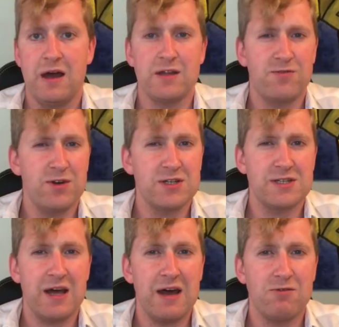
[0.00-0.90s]
At
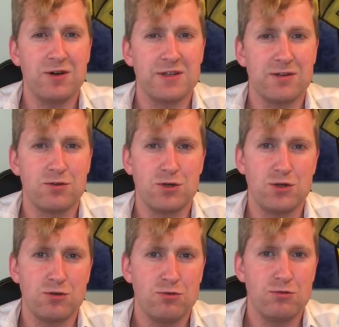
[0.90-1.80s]
first, I wanted to
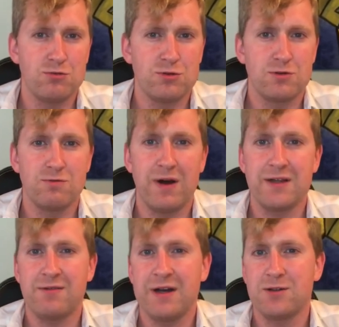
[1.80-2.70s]
choose
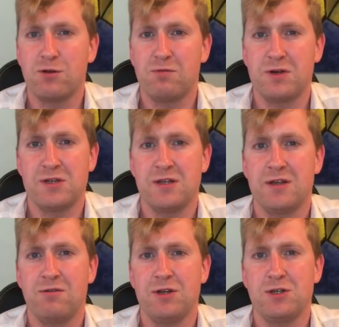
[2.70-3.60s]
white wine to represent
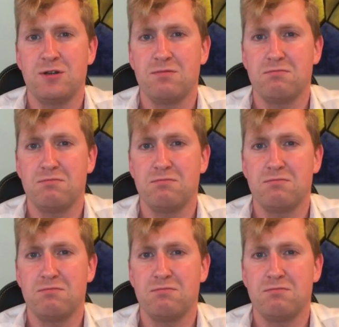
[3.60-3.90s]
the region,